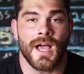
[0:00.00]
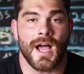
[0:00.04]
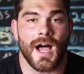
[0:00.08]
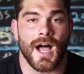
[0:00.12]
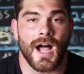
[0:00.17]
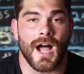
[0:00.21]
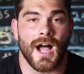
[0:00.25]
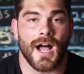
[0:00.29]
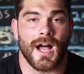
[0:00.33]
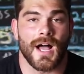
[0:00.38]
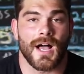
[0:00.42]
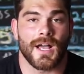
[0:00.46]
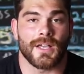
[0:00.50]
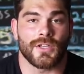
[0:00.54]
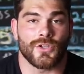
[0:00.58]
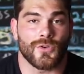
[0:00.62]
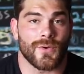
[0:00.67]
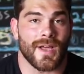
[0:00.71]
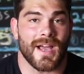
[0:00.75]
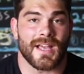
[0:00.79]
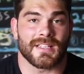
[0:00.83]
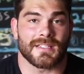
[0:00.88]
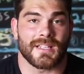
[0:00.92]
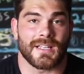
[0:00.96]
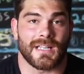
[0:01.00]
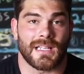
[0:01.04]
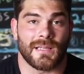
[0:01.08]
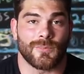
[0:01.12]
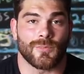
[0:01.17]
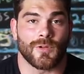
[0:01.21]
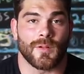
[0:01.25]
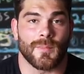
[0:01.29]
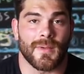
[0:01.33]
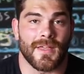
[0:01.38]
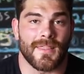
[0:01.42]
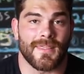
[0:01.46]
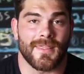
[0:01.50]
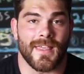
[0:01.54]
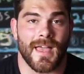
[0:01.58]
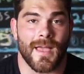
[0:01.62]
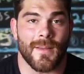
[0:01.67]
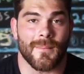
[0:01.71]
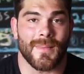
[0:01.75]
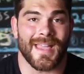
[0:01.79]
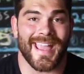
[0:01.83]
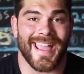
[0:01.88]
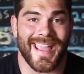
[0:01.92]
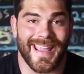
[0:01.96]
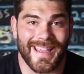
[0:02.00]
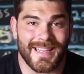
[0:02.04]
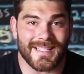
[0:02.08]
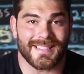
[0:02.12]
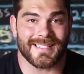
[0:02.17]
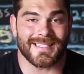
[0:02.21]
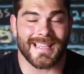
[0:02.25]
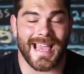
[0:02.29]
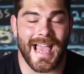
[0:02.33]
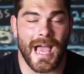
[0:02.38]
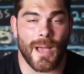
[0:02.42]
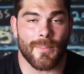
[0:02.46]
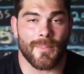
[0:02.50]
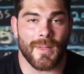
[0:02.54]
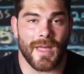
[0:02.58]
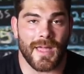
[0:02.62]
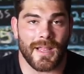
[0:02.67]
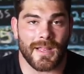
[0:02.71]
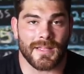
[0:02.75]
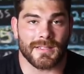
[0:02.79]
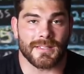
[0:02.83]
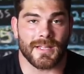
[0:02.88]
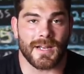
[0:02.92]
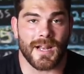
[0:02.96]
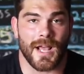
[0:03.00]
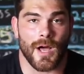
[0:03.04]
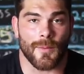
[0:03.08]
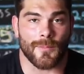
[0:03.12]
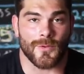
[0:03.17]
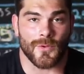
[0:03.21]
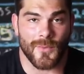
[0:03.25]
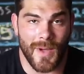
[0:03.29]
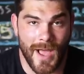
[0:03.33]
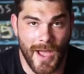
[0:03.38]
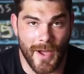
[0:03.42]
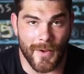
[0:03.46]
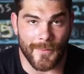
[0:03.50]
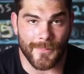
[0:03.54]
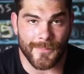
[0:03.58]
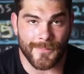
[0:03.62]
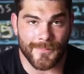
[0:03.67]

uh, you guys can implement them ASAP, and it's going to help you out.